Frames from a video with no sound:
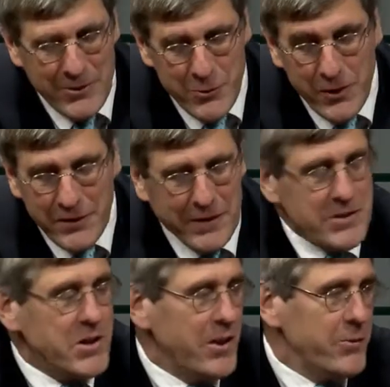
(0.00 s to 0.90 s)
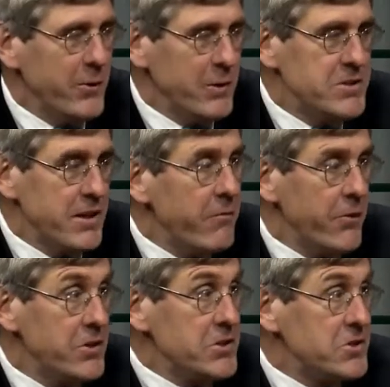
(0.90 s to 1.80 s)
drilled in this country. What's
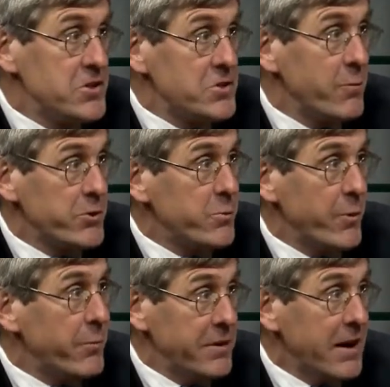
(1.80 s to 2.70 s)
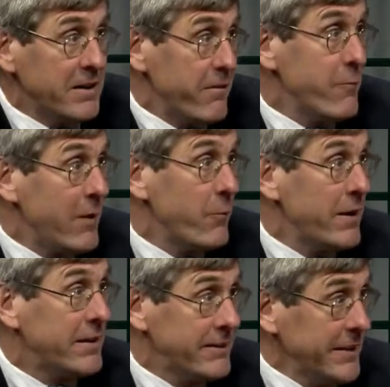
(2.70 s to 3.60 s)
different is it's just much more productive, and by the
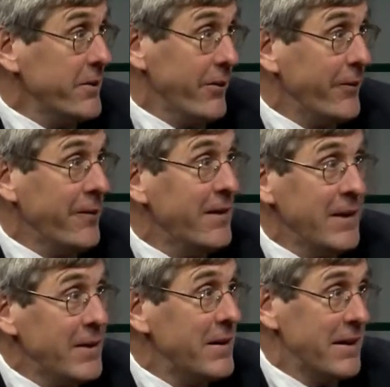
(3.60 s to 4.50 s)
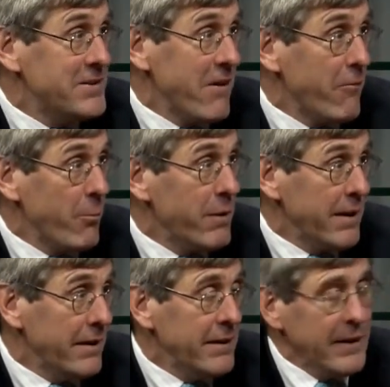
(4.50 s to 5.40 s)
way, cleaner than it's ever
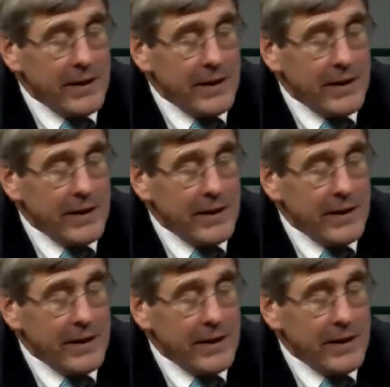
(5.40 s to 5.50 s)
been.